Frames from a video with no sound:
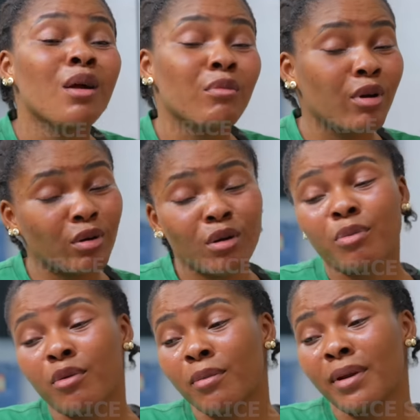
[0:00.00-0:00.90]
But no
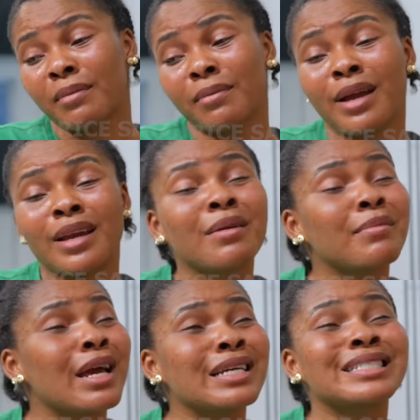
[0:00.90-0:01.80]
problem. My
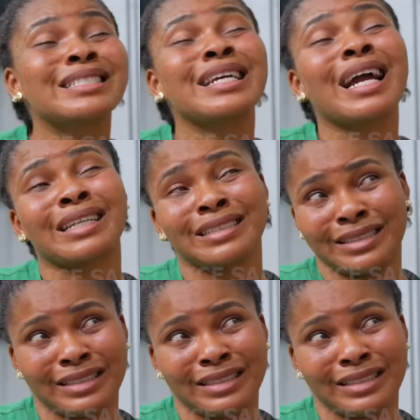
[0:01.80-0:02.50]
name is Nsekan.